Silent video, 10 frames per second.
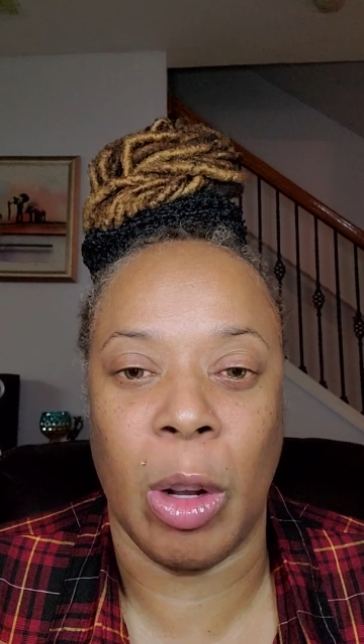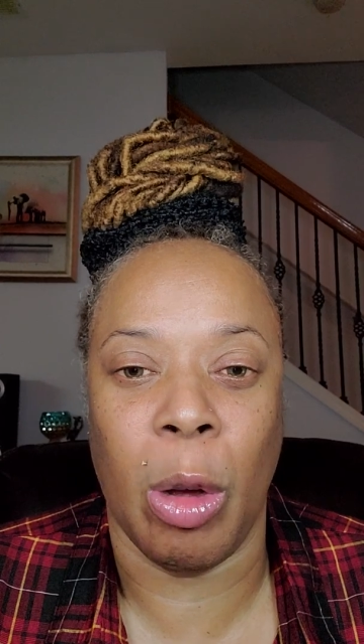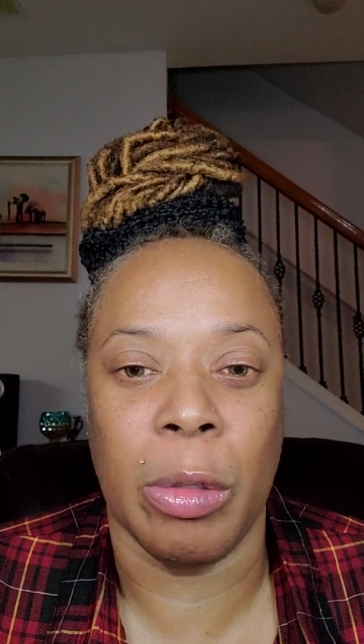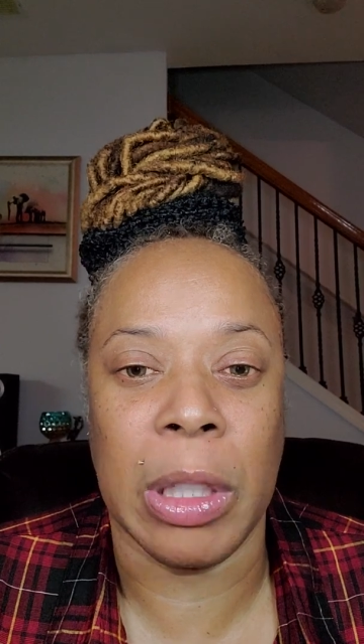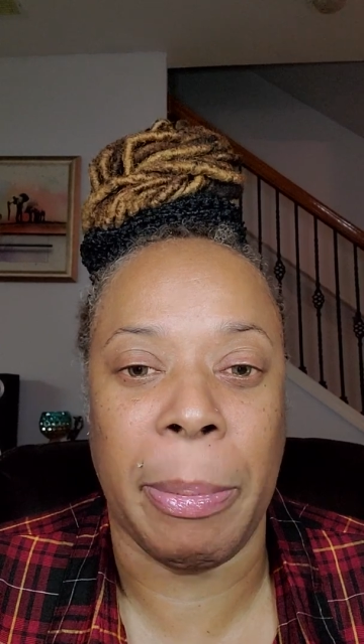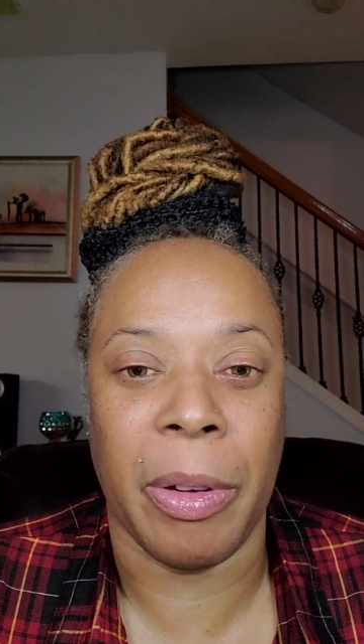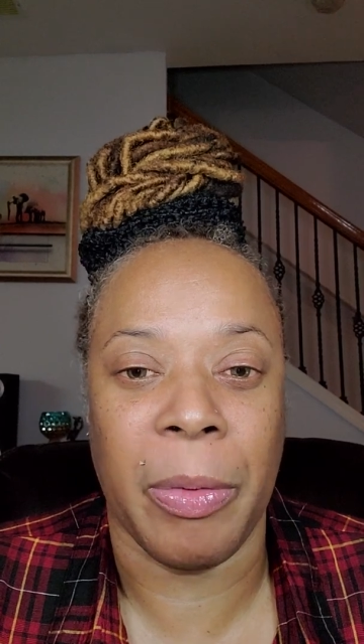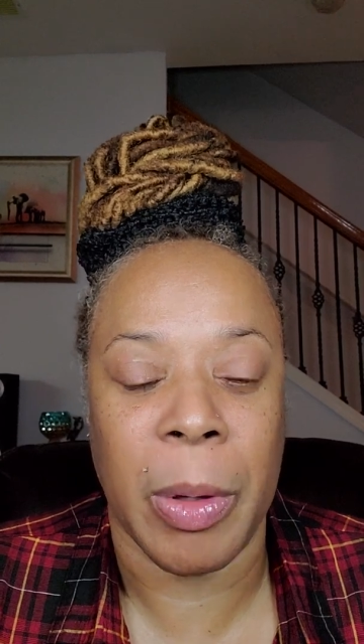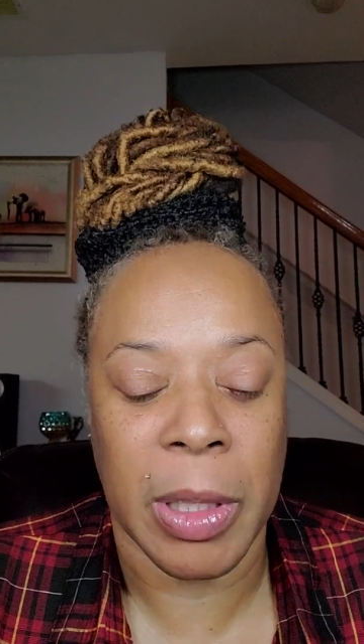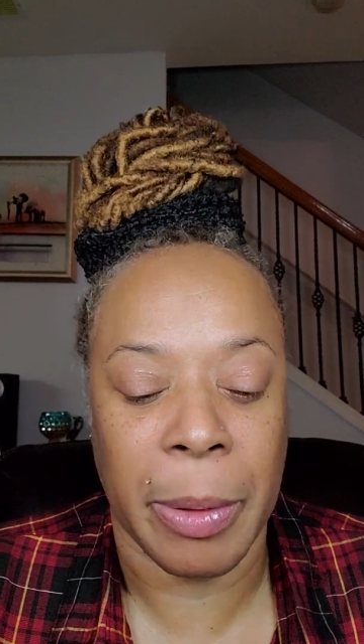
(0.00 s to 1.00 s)
on the
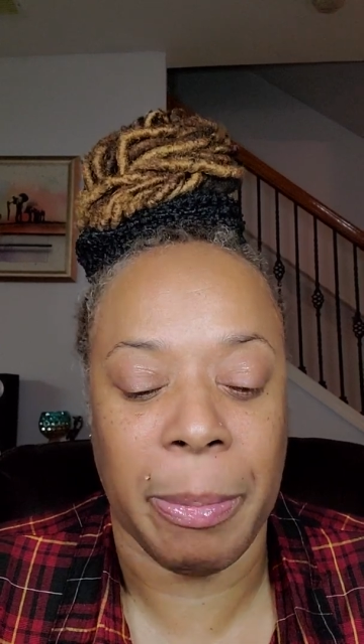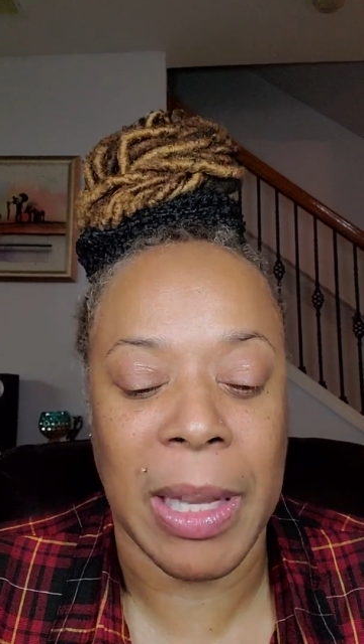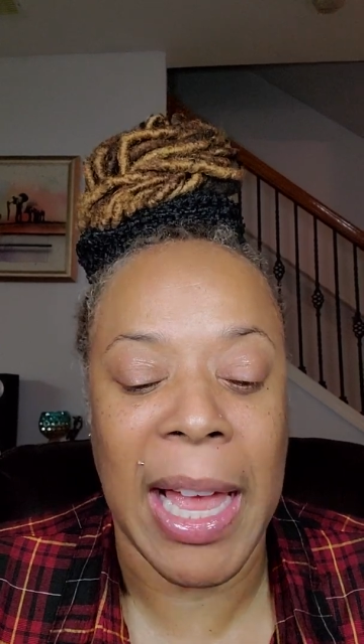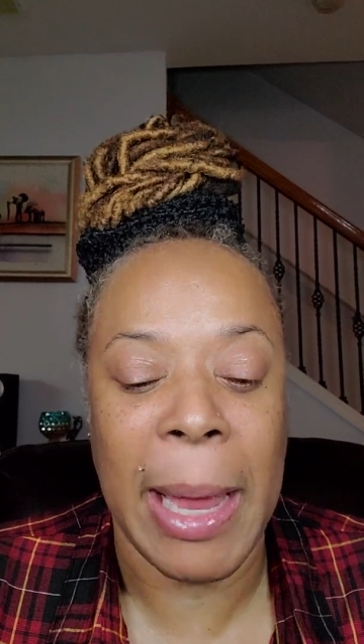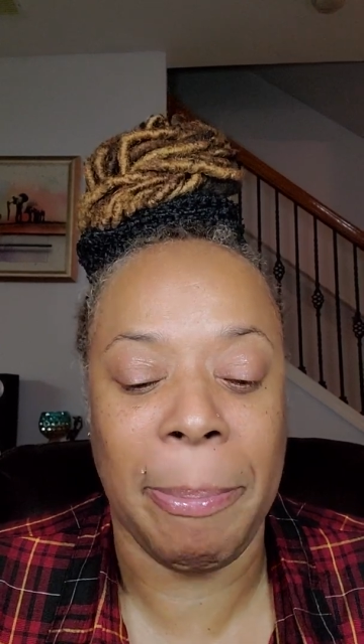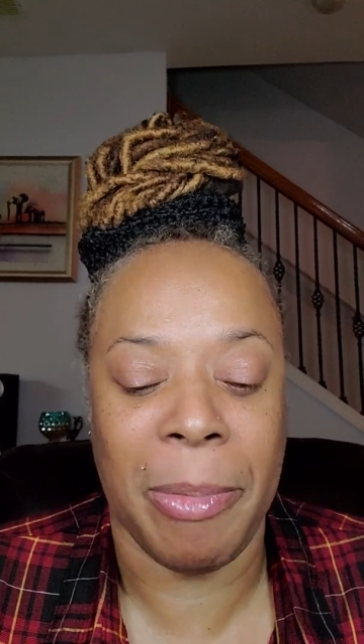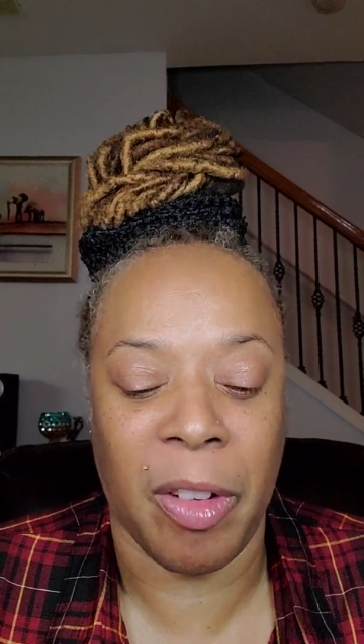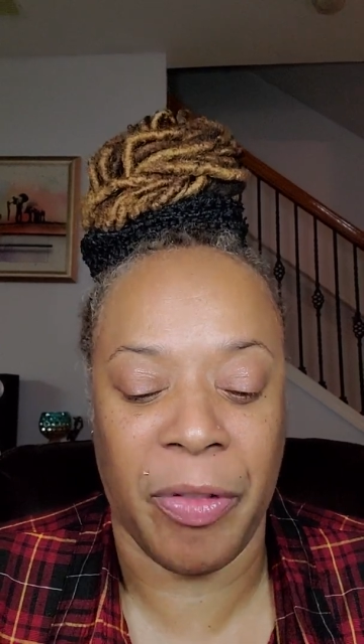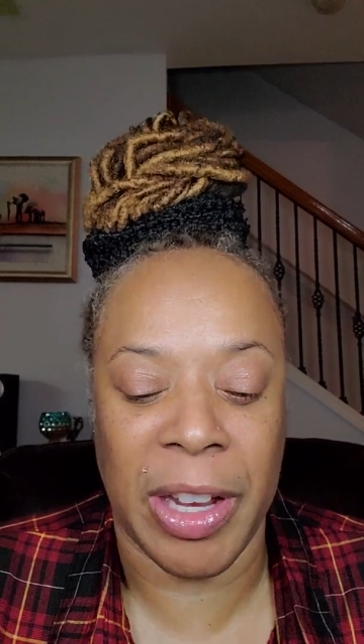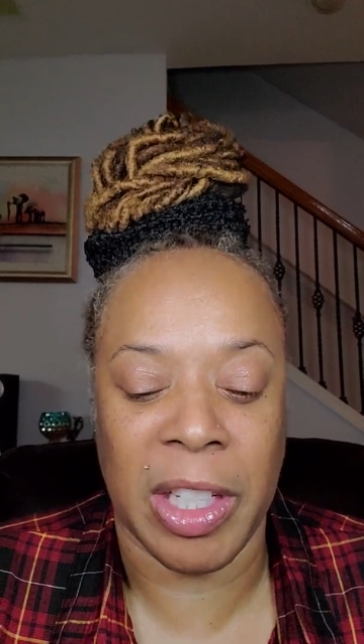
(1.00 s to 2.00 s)
Sublime
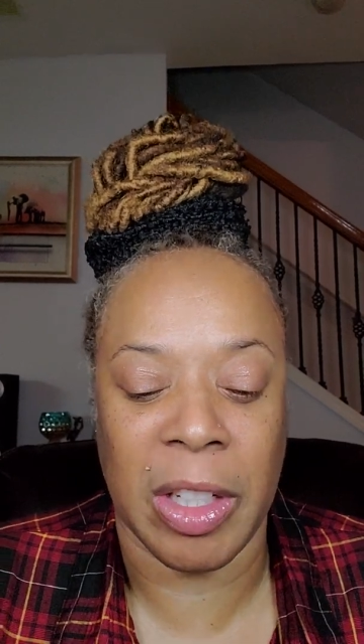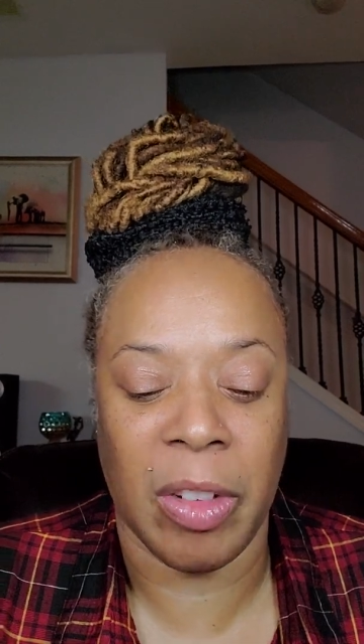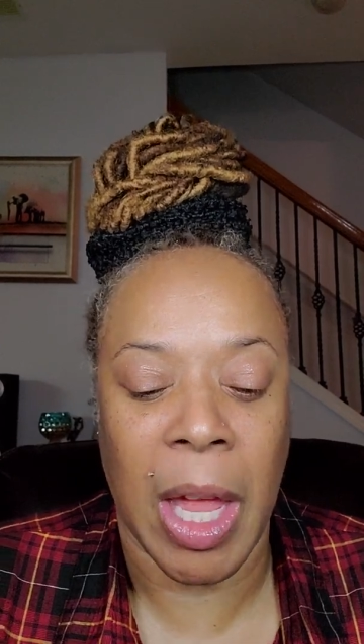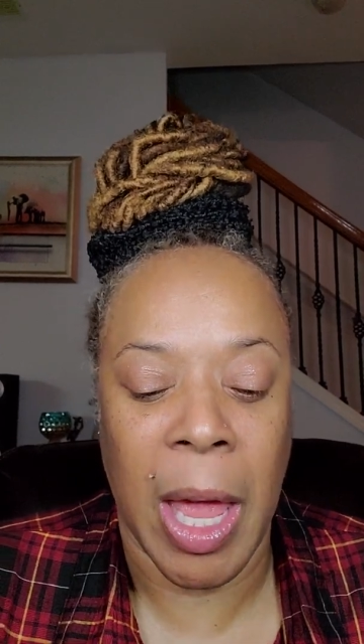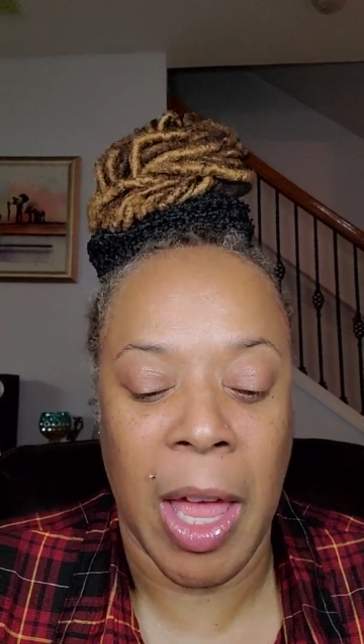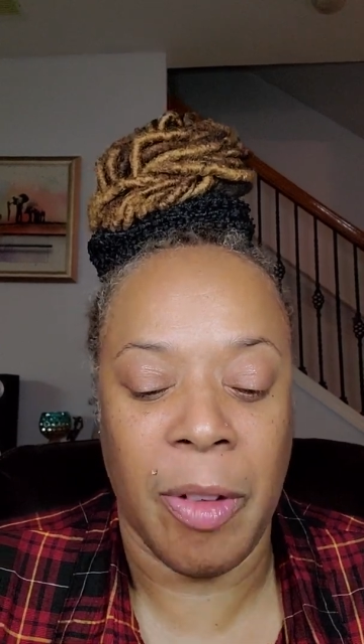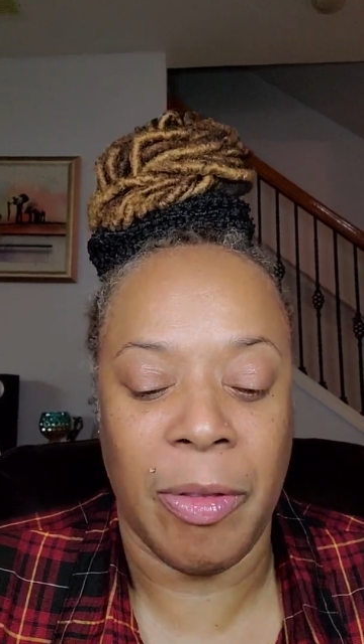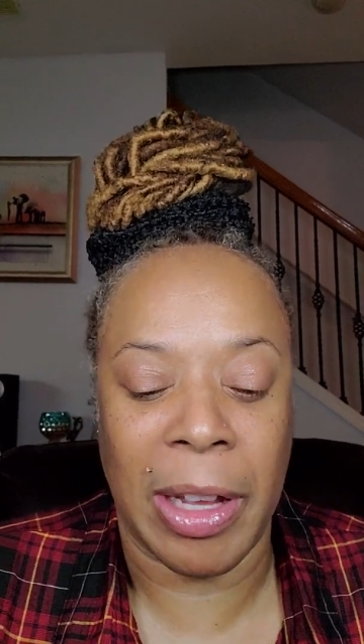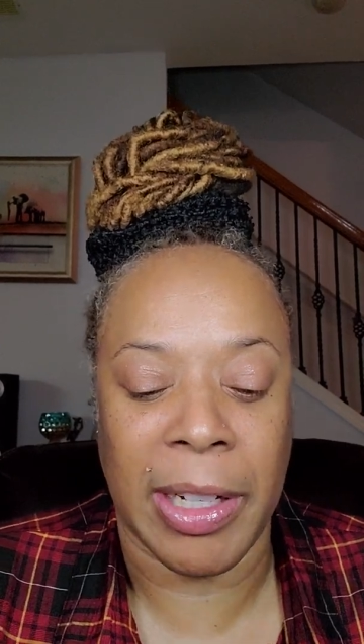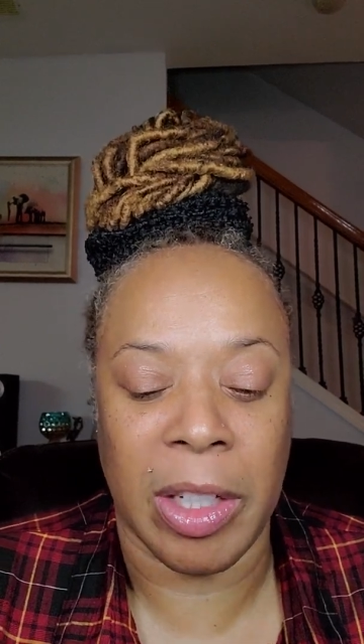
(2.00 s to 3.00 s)
Perfection
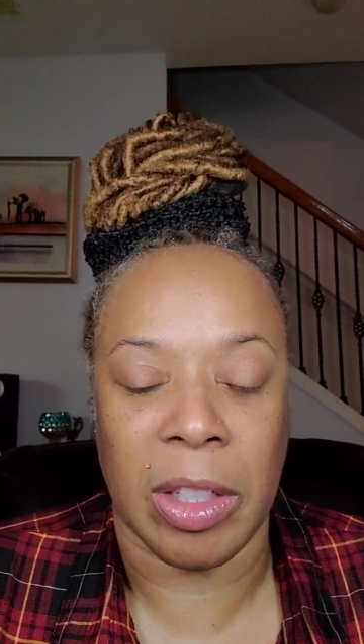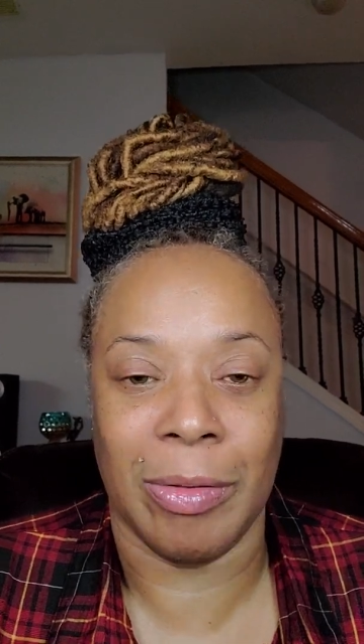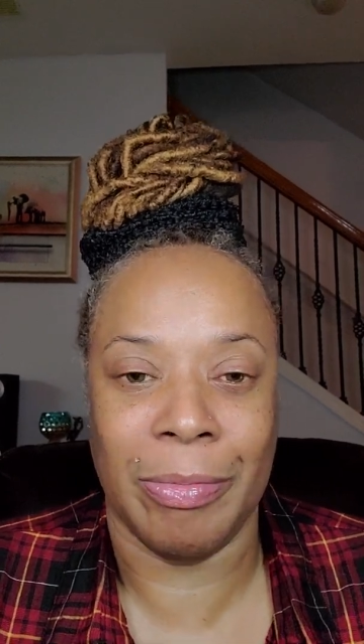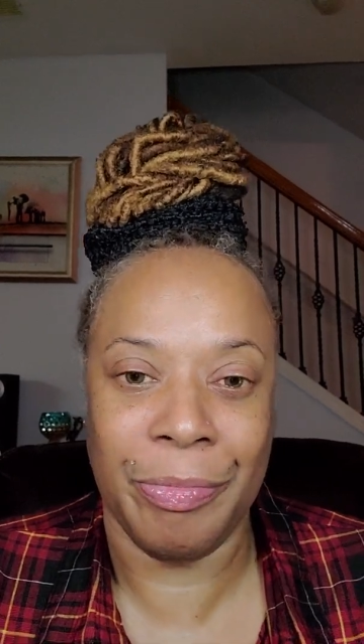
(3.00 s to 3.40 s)
foundation.